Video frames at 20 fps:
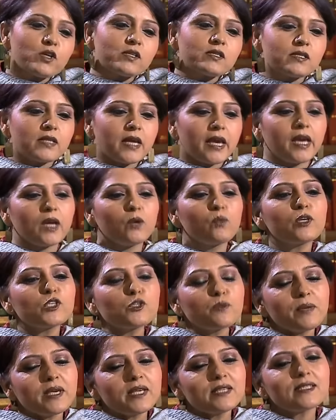you're saying,
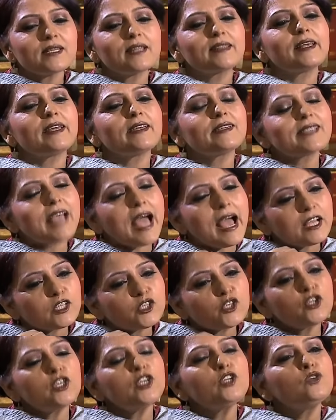which means that there is
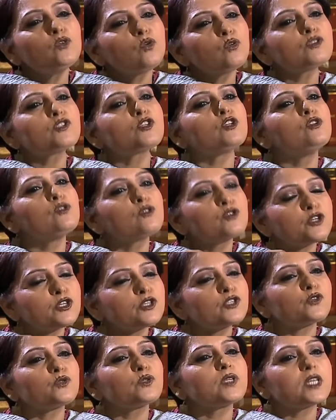actually no
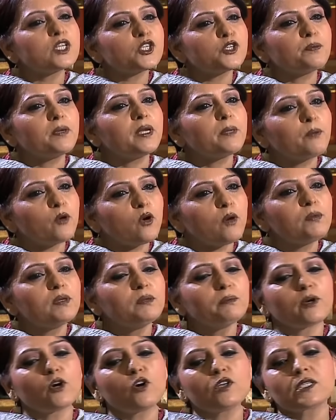solution to the Kashmir
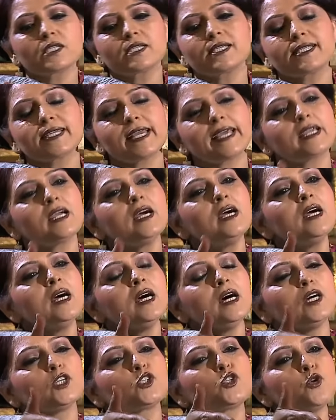problem because it is like
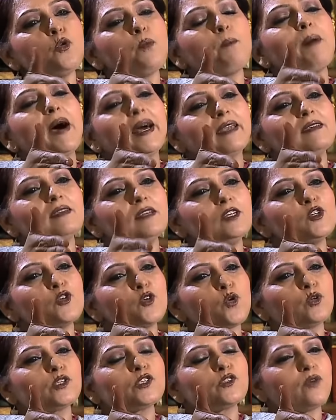uh, two parallel
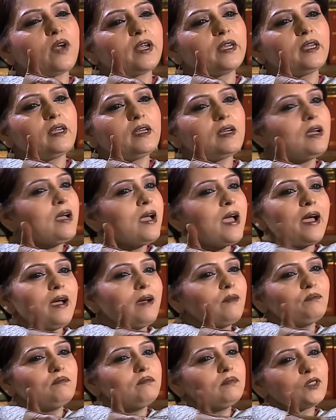roads running.
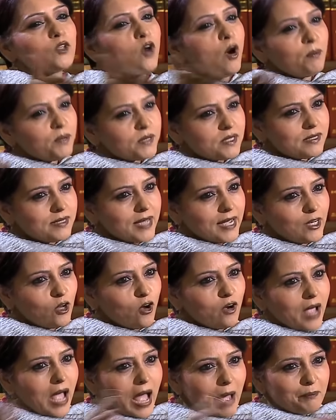Composite
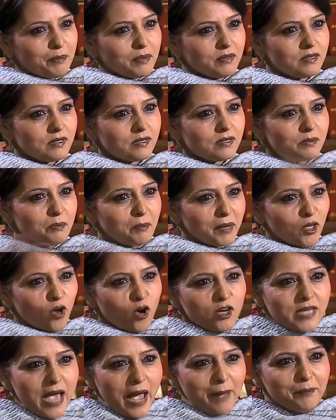dialogue happens, may
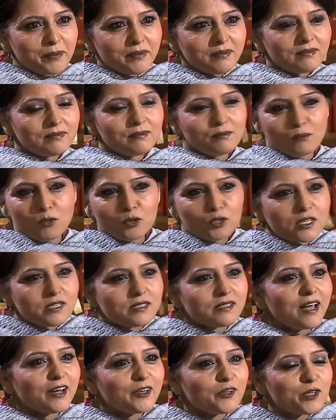not happen, both the
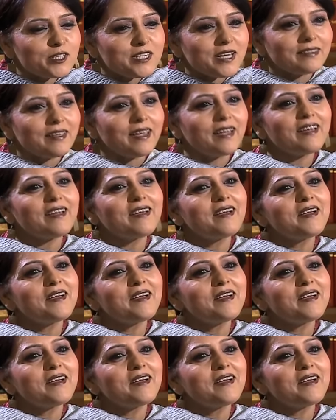scenarios are there.